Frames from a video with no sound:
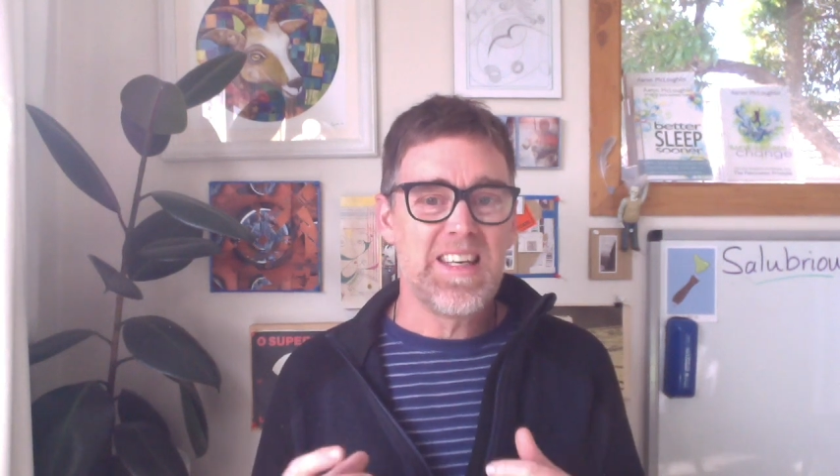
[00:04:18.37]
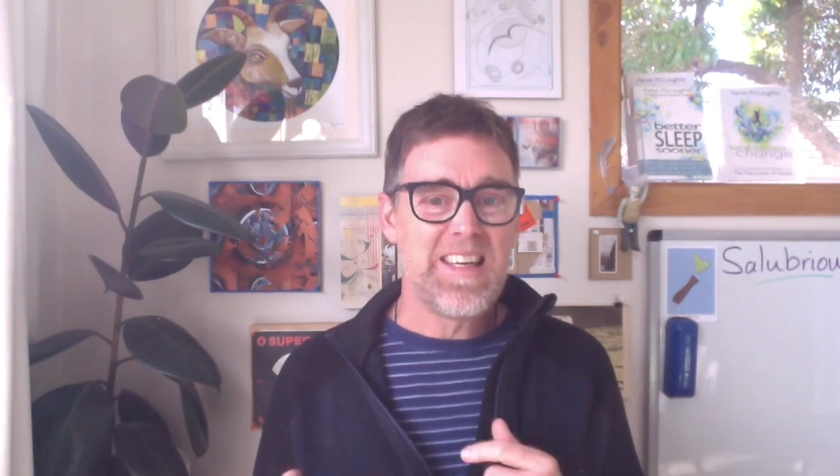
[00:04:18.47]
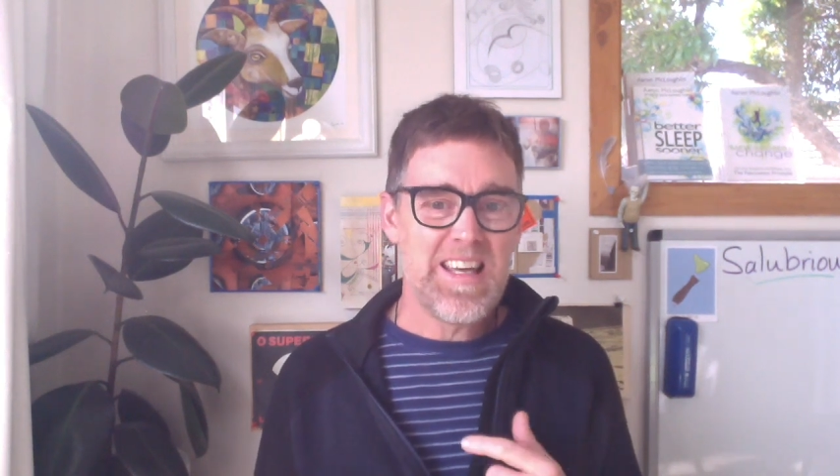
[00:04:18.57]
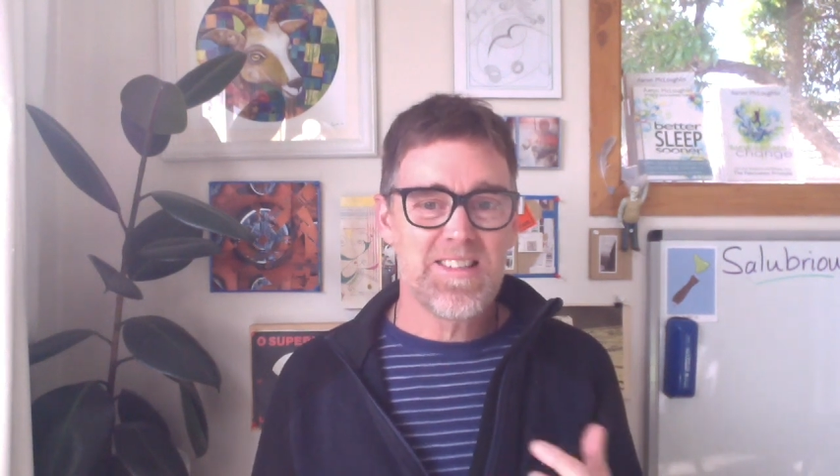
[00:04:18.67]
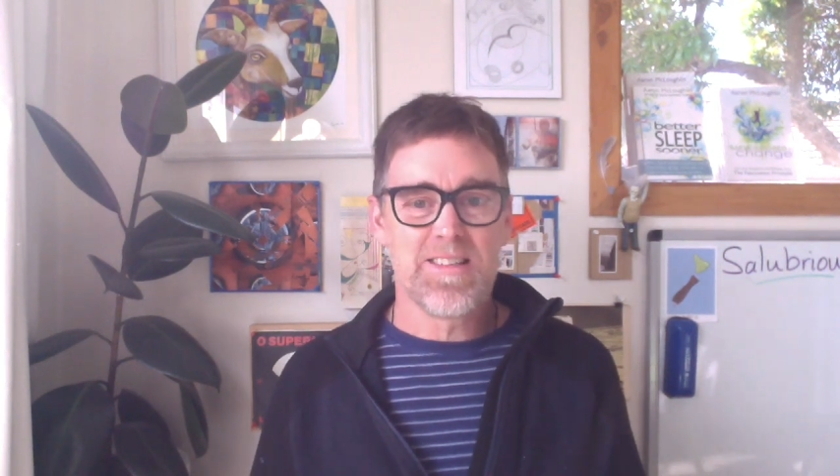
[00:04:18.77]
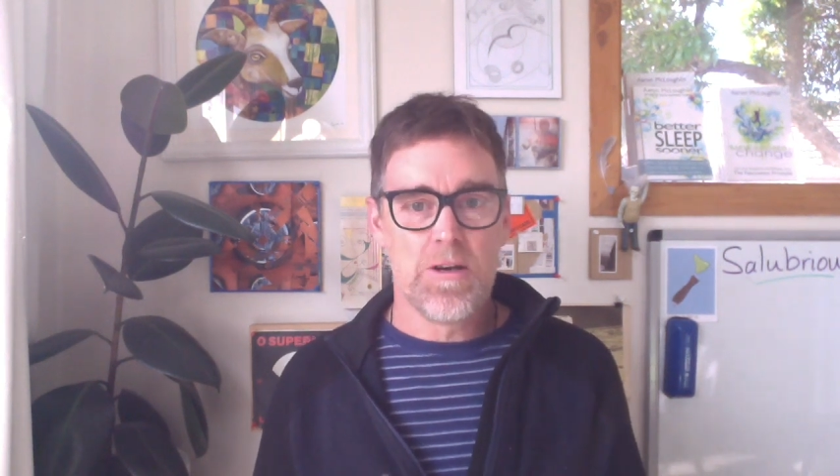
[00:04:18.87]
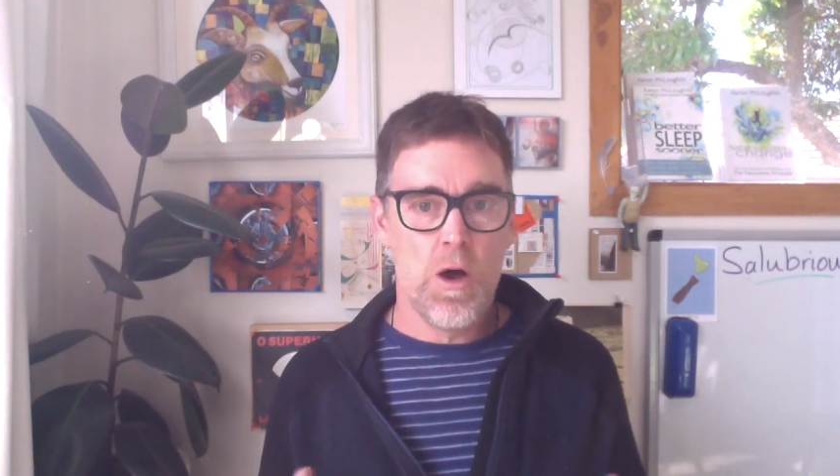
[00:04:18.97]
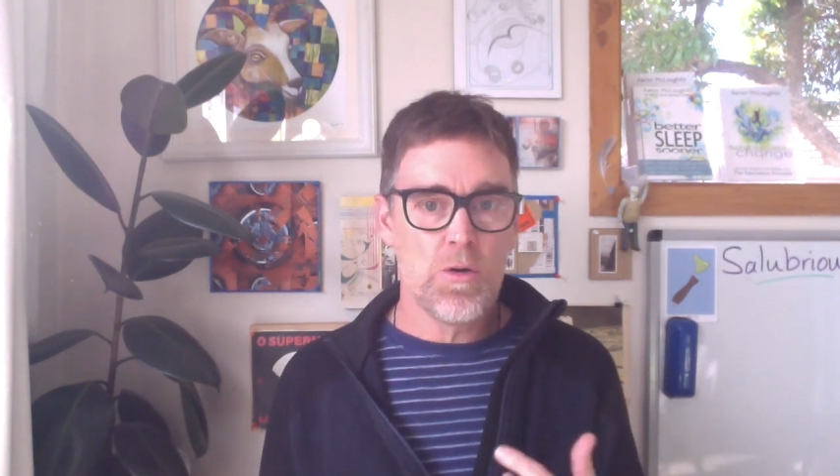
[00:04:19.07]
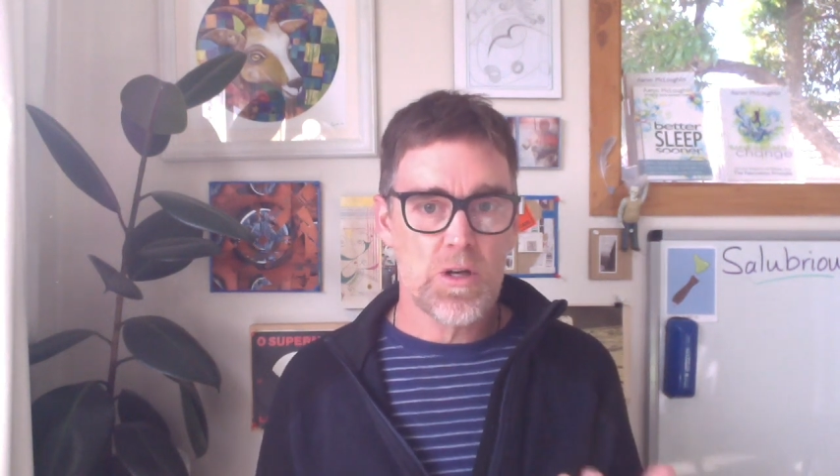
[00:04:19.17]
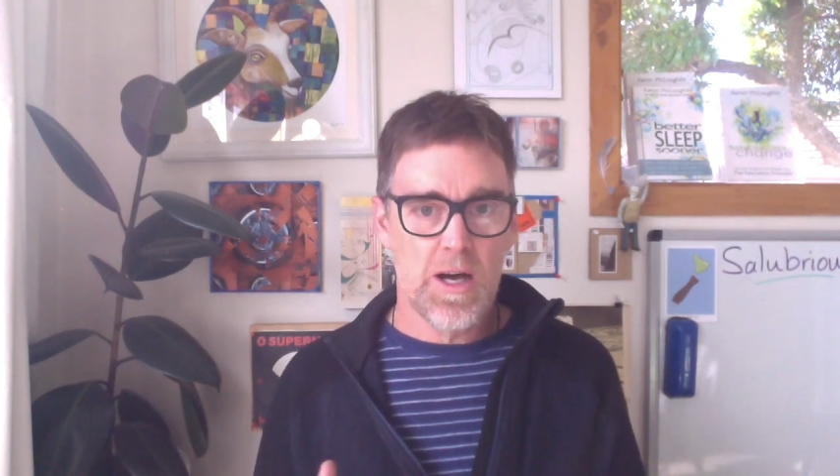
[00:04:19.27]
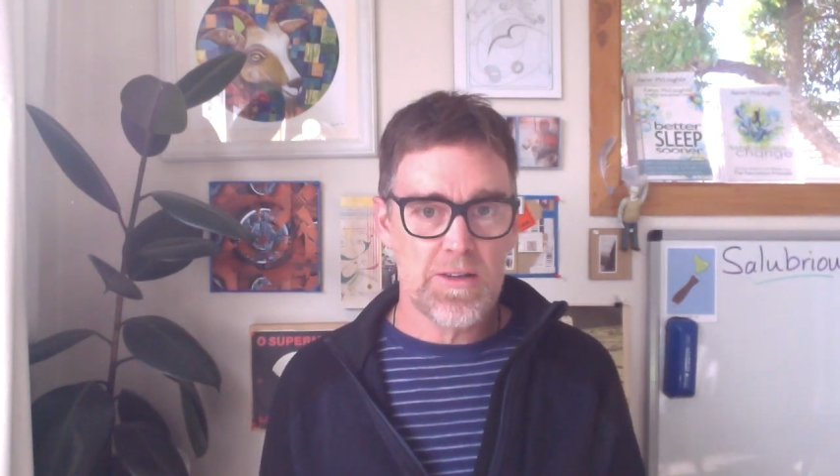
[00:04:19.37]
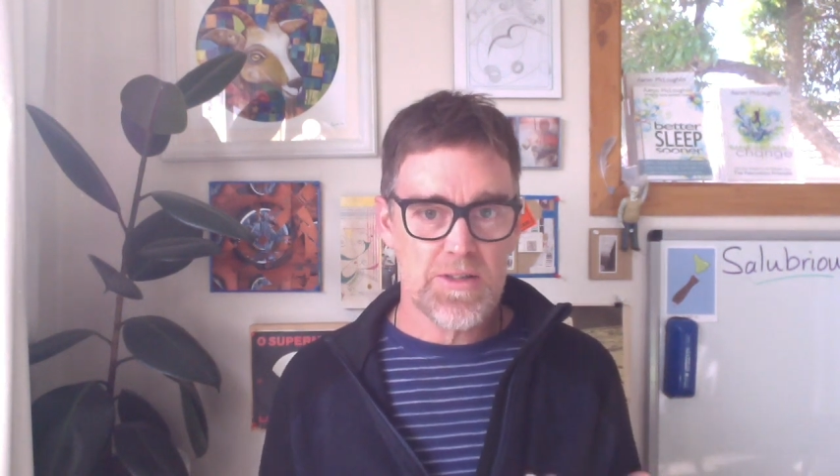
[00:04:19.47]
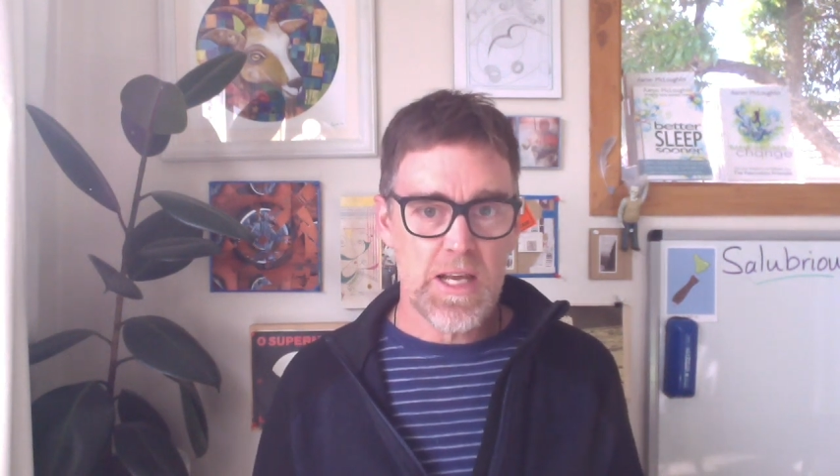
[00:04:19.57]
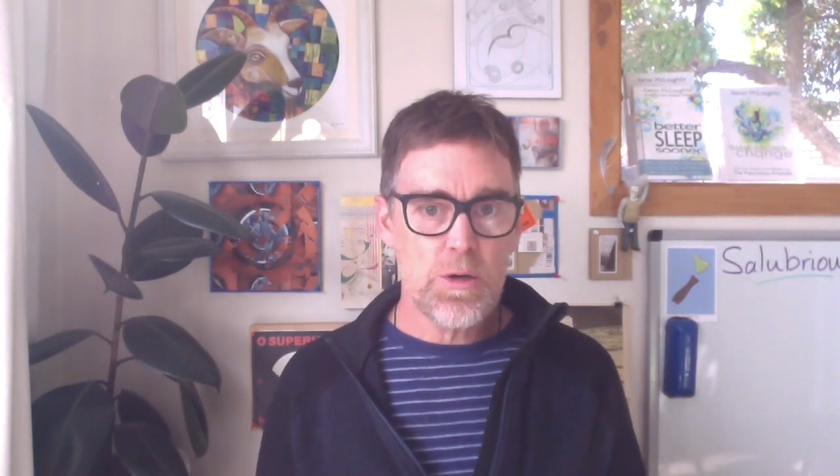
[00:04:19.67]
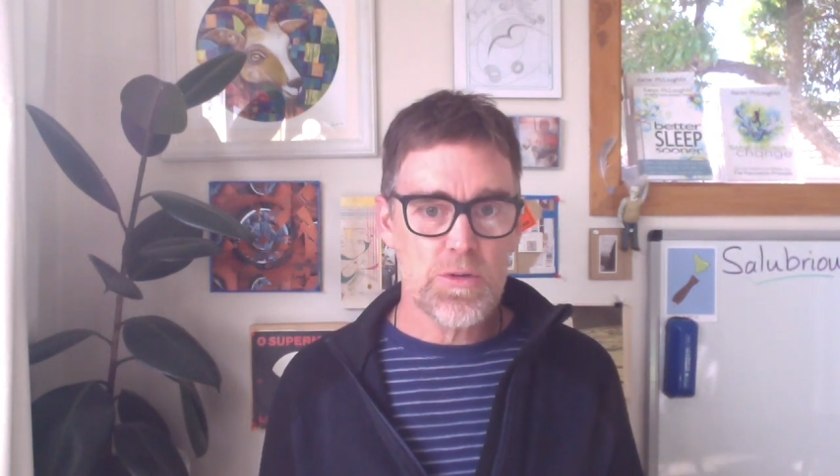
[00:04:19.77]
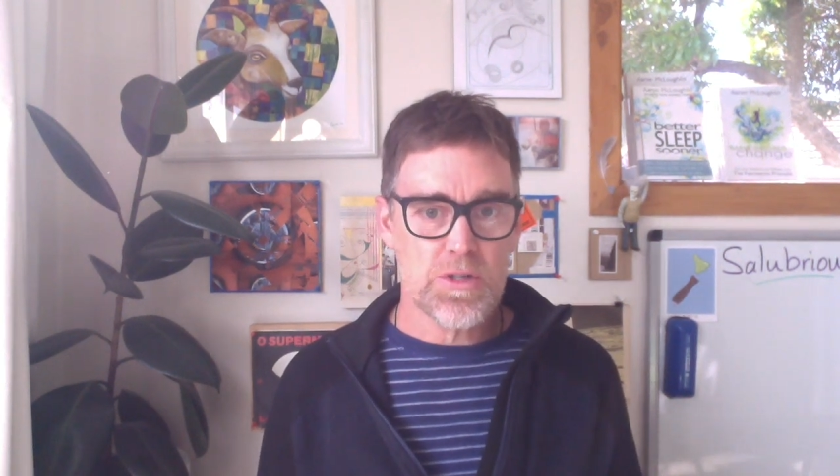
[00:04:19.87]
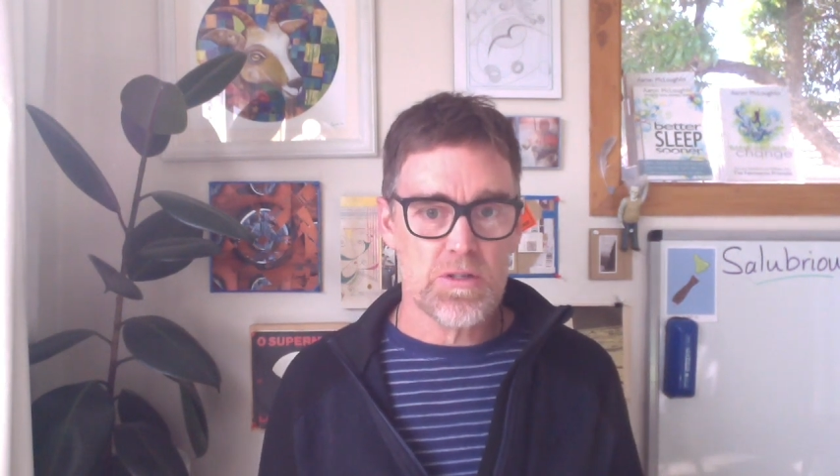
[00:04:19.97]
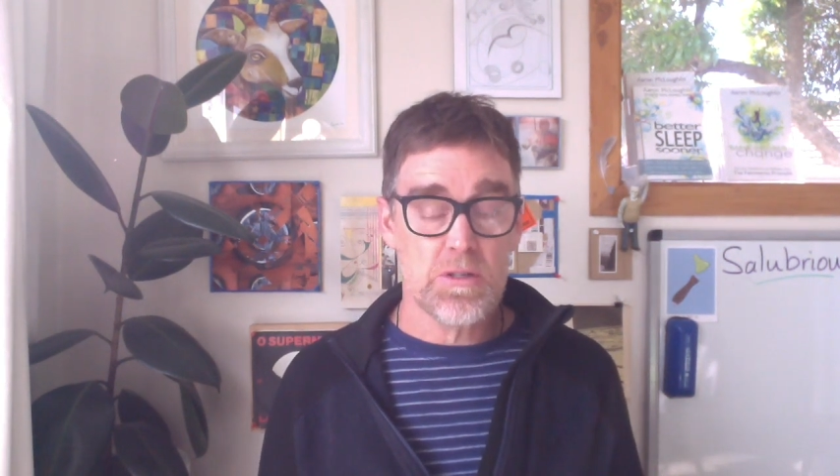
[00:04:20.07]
yes-no kind of sequences,